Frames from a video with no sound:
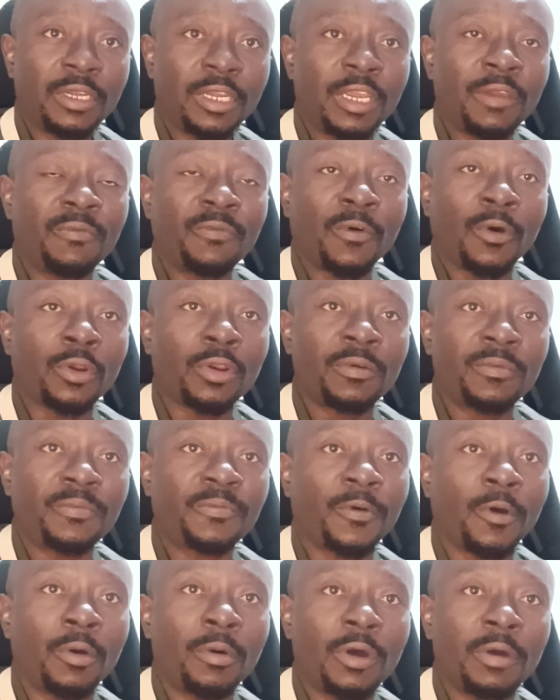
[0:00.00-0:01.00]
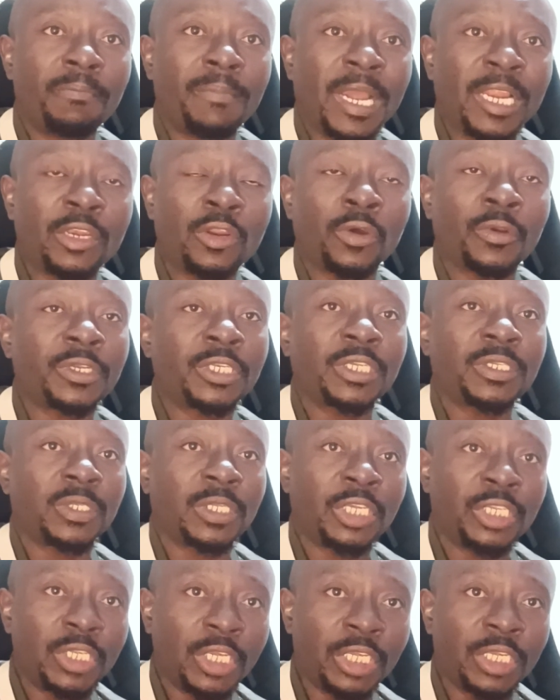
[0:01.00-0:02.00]
a forum for minorities
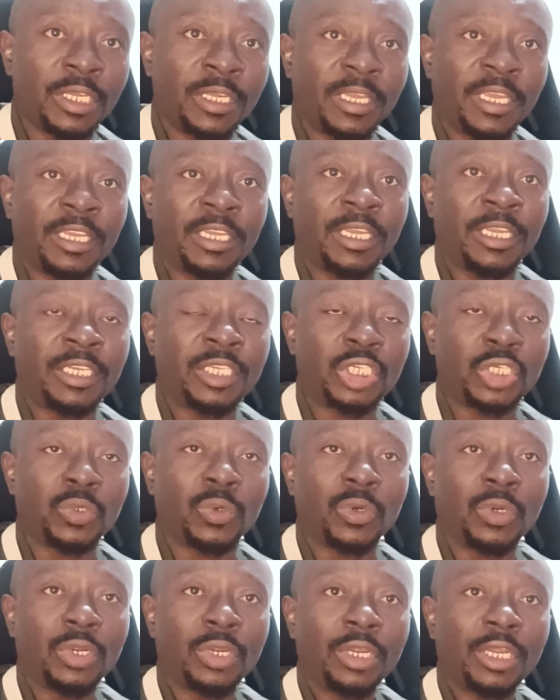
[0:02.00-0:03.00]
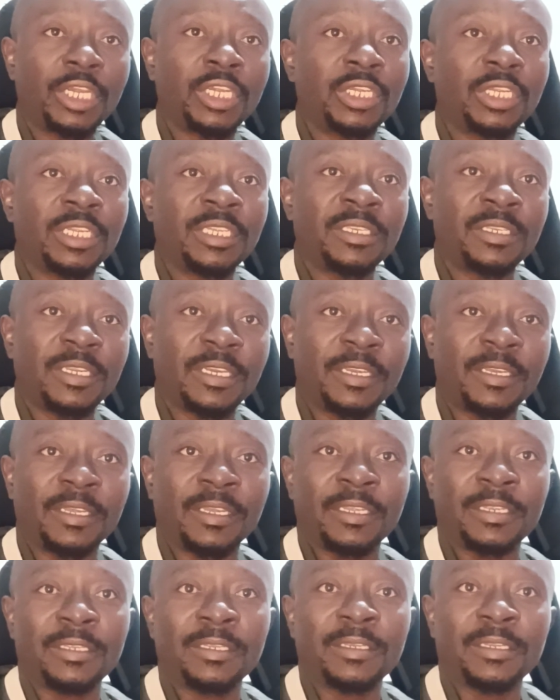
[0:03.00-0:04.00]
issue
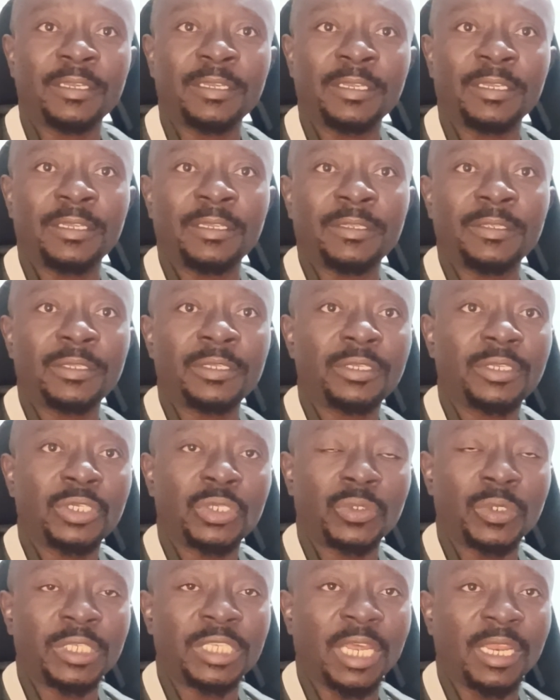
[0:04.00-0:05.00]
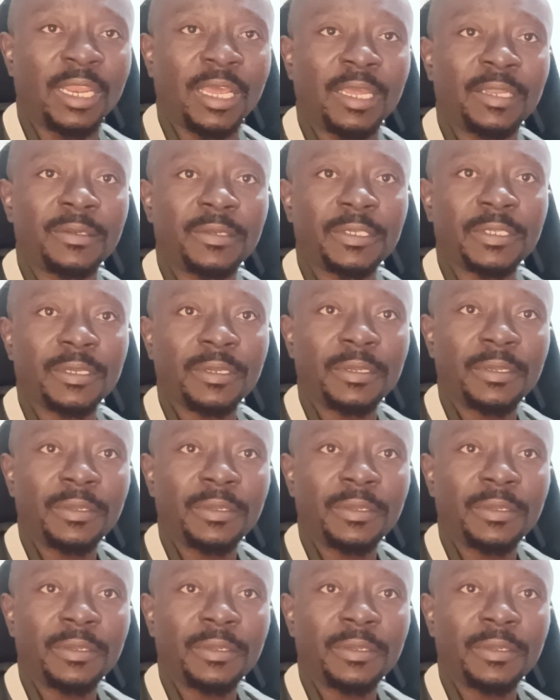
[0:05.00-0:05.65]
in Switzerland.